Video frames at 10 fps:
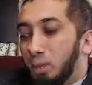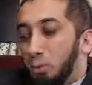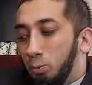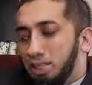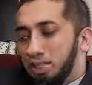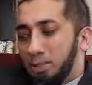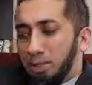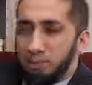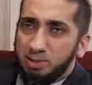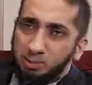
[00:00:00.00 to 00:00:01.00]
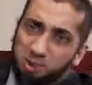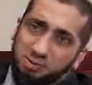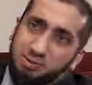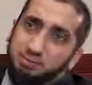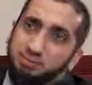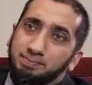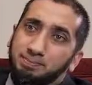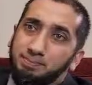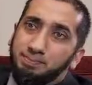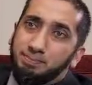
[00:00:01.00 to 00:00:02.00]
Once he becomes a prophet,
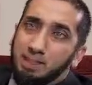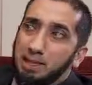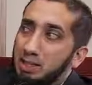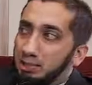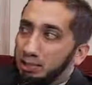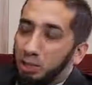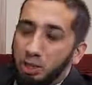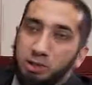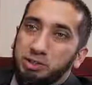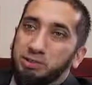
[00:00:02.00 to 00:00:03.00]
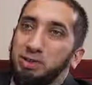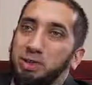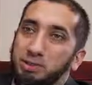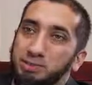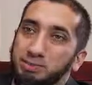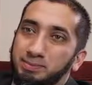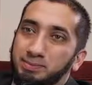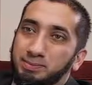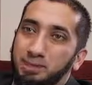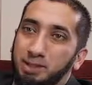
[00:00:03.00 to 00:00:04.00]
and he has to take on his father,
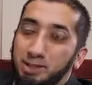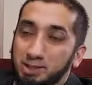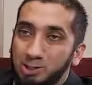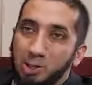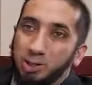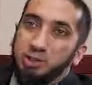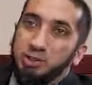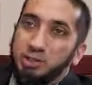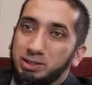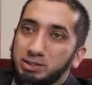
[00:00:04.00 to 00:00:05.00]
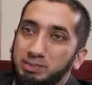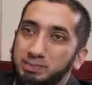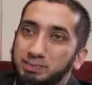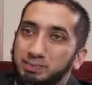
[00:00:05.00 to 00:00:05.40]
and he has to take on his nation.